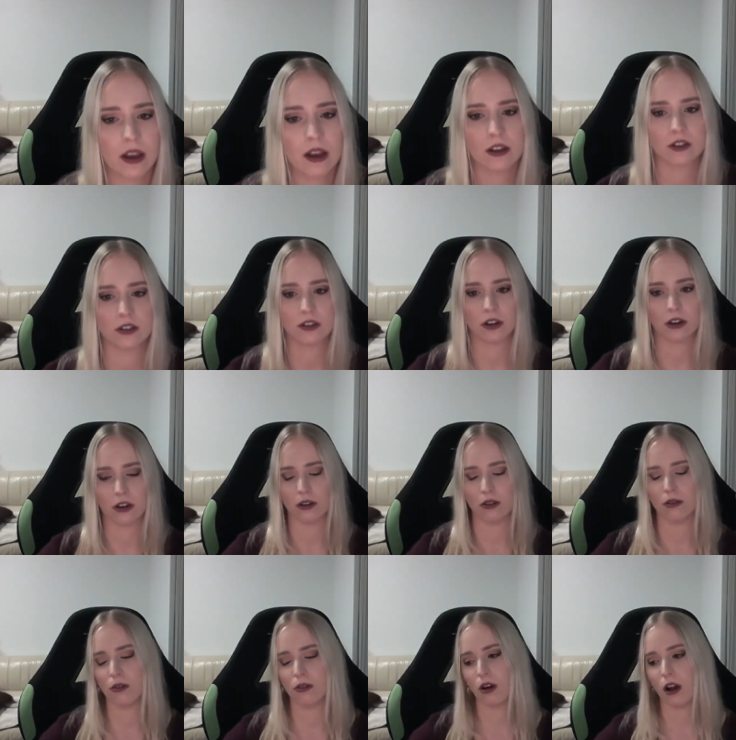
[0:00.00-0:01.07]
so
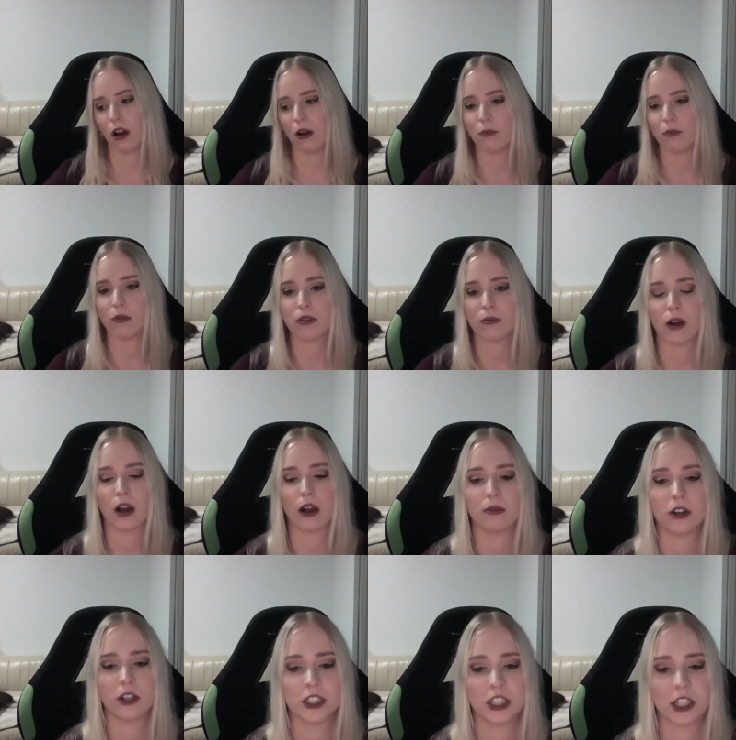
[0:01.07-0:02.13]
um, with my
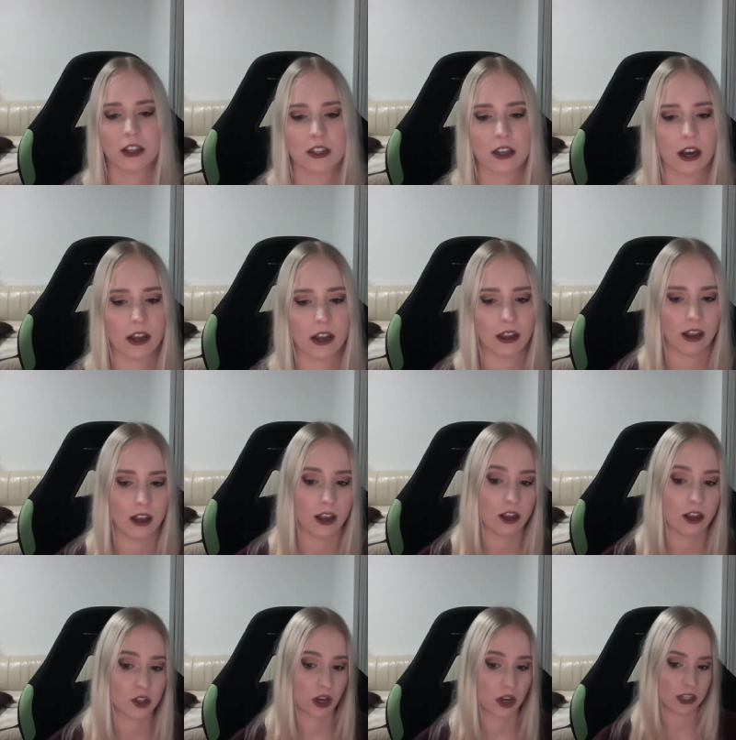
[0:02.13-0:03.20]
project, I
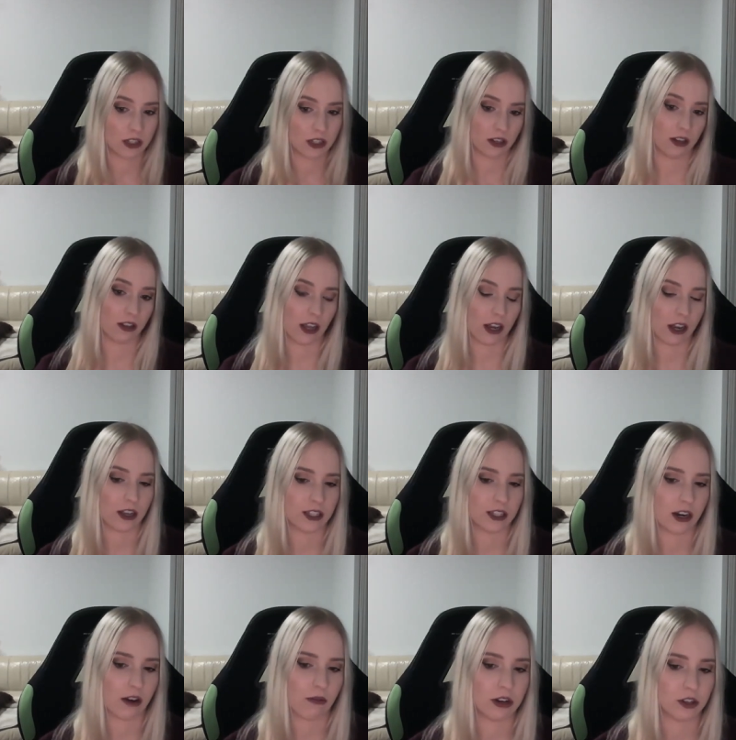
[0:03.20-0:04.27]
so I like I said,
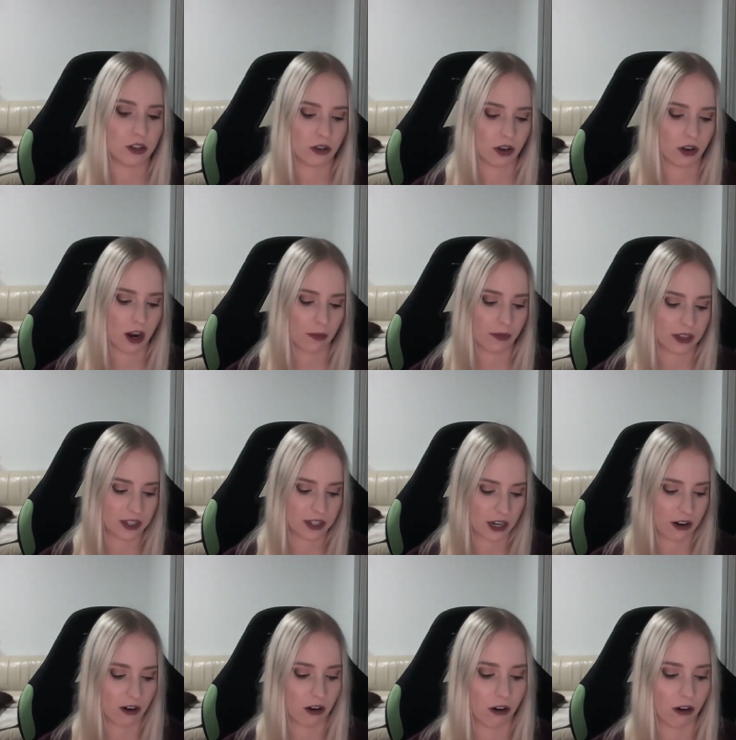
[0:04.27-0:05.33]
I went to um, the
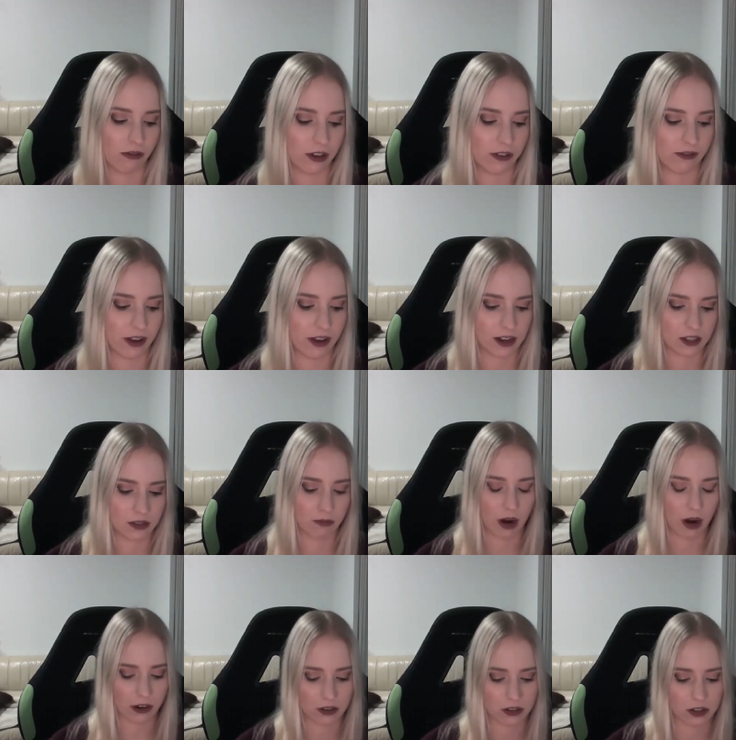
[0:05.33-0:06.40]
Center of Advanced
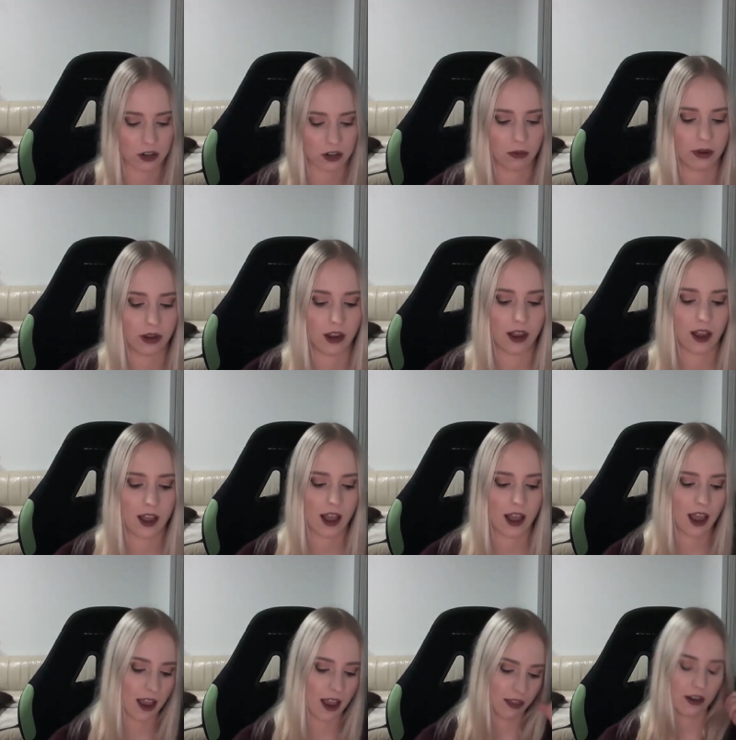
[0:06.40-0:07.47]
Microscopy,
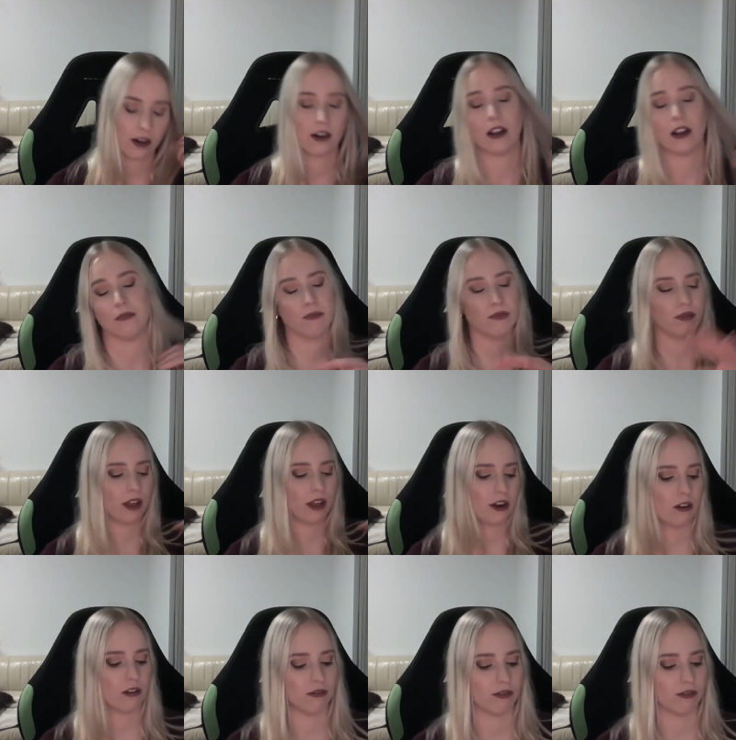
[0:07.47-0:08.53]
and there are plenty
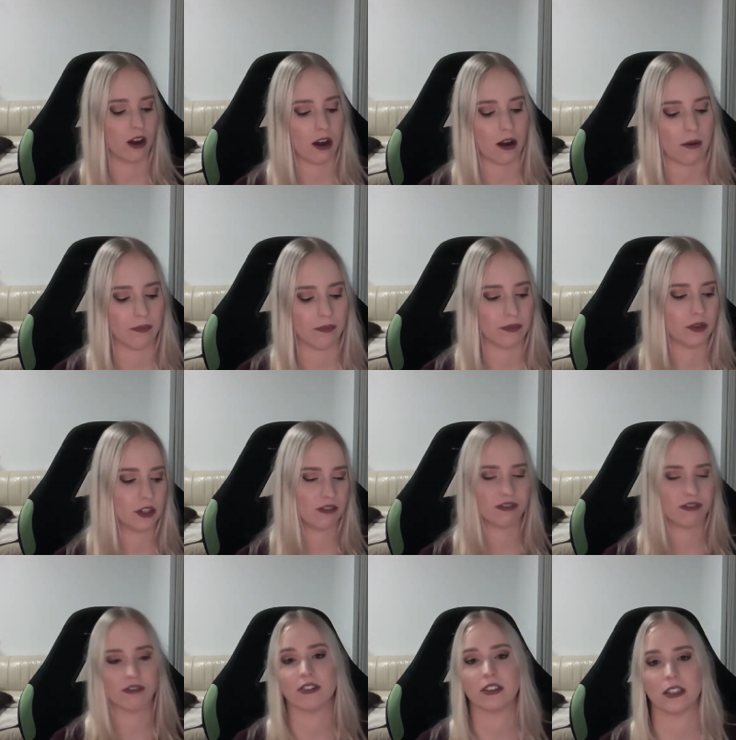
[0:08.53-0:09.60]
of um,
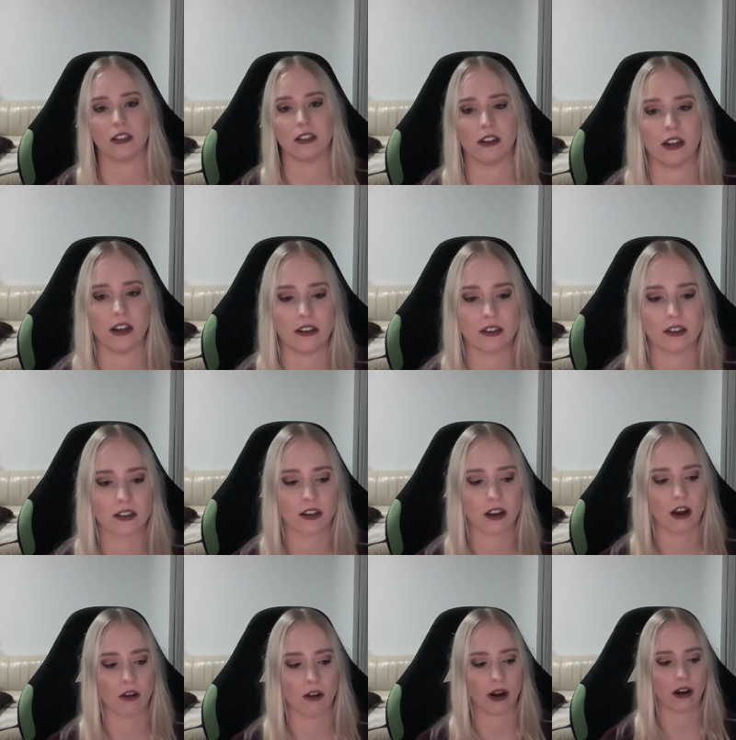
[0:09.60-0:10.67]
different facilities
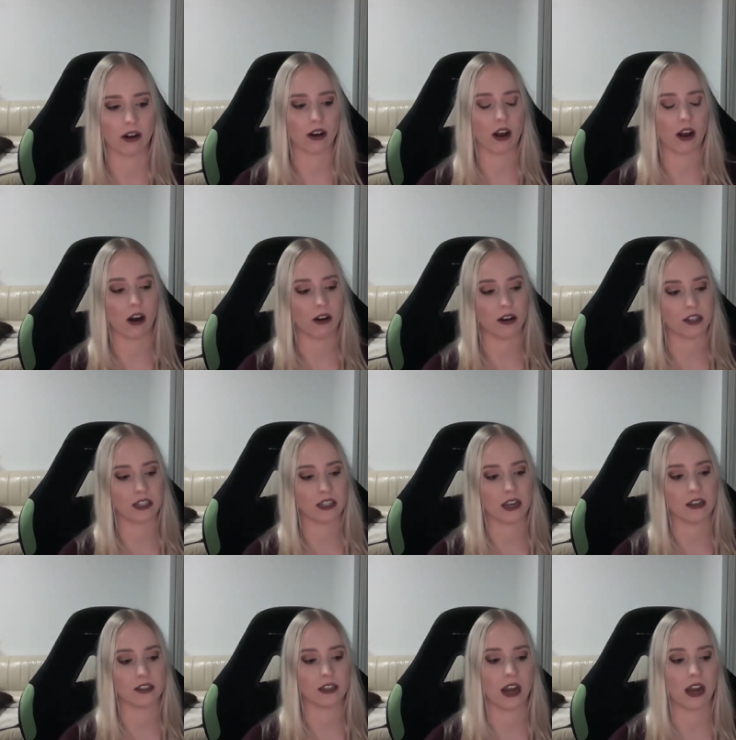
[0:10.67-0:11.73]
around
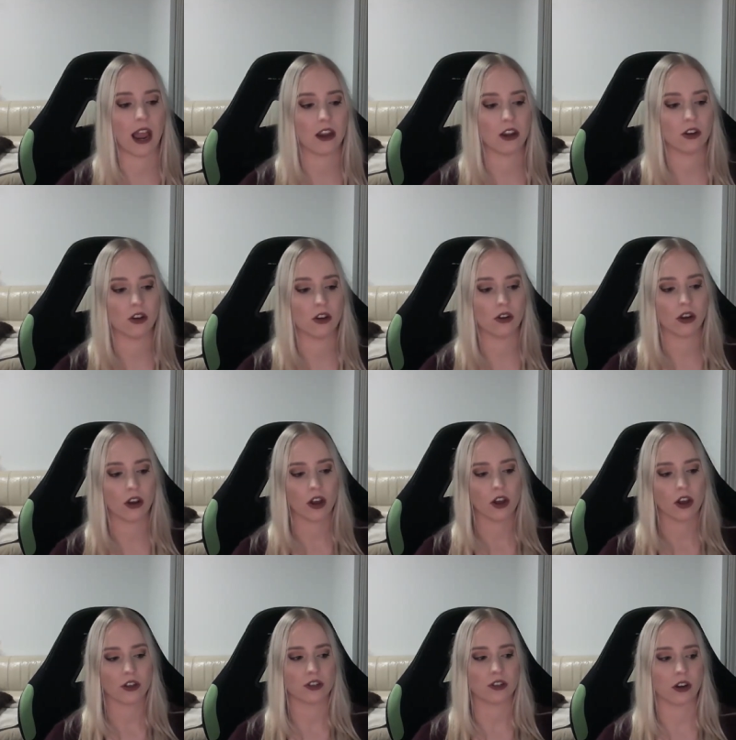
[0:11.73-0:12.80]
RSES and ANU.
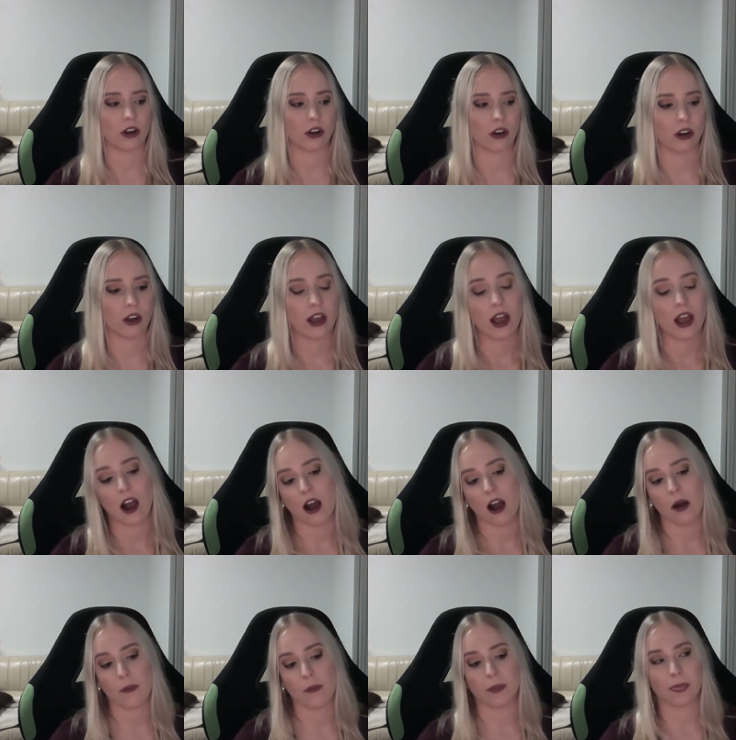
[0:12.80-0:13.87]
So
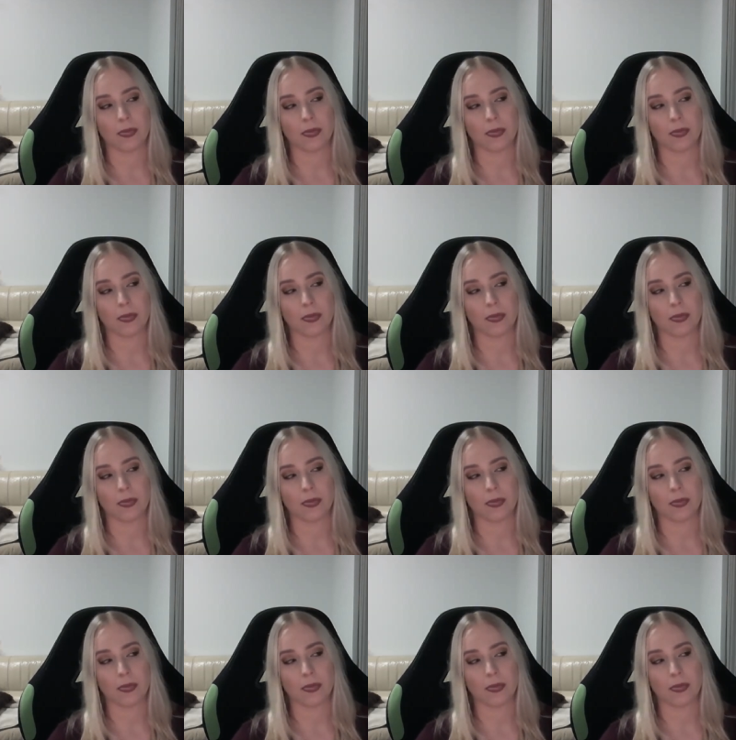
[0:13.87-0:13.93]
mm.